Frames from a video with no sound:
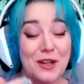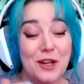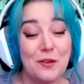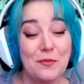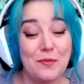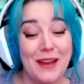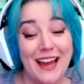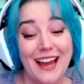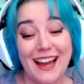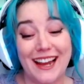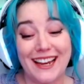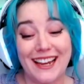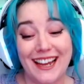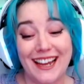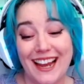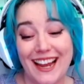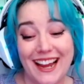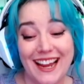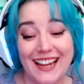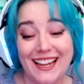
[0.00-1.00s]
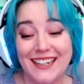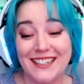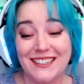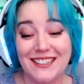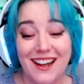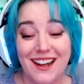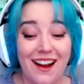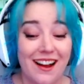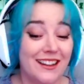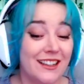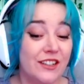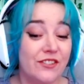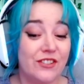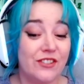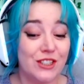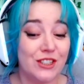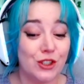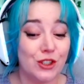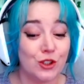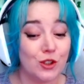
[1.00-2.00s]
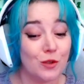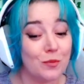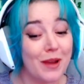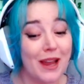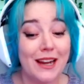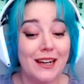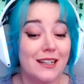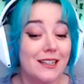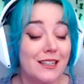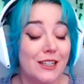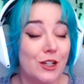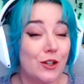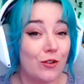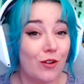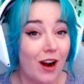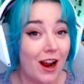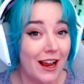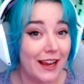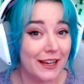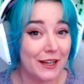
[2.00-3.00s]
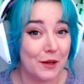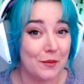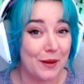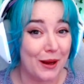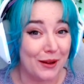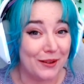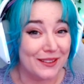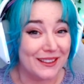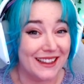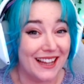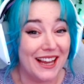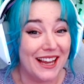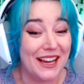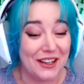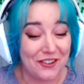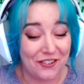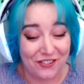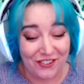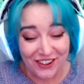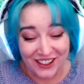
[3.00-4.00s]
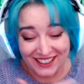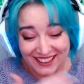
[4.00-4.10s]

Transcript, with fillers: are back, and Olive is dramatically crying about life.